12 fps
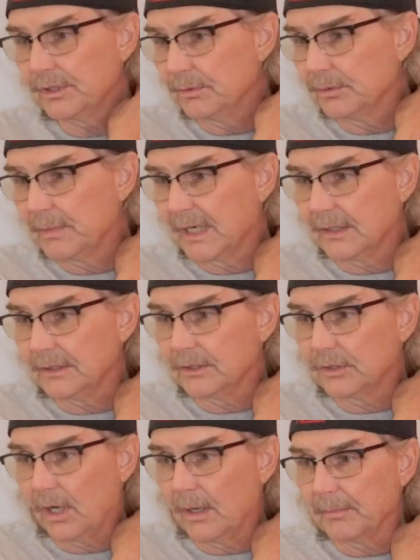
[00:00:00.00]
She was married
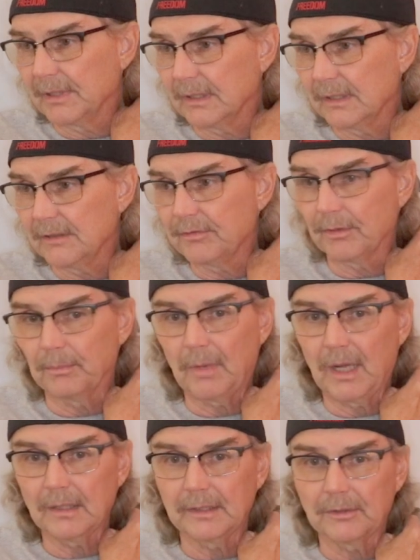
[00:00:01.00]
to Tommy Lee from
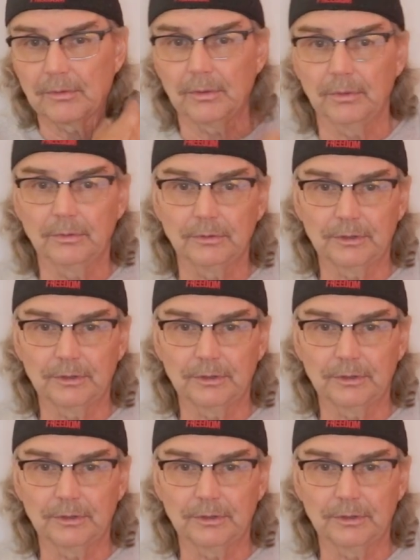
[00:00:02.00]
Motley Crue.